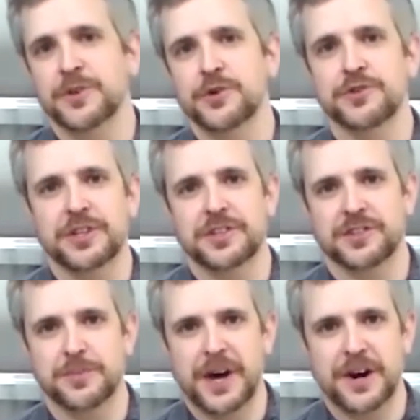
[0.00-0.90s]
Usually
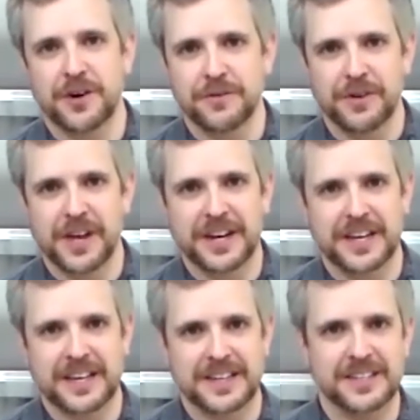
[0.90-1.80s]
just a matter of letting
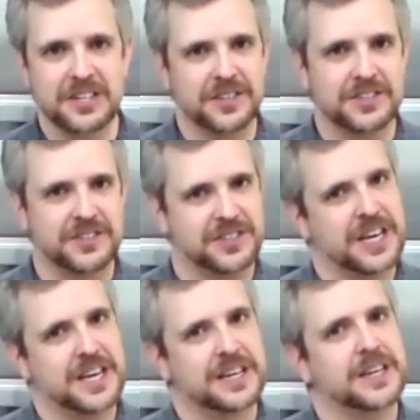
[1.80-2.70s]
it
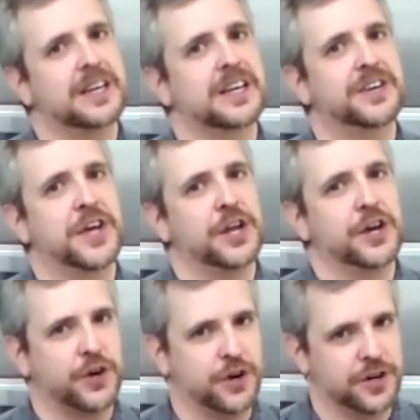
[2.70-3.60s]
sit until
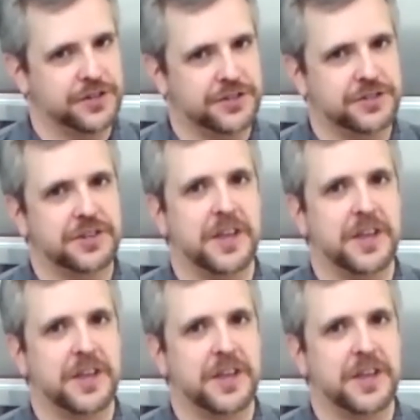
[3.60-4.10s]
it cooks.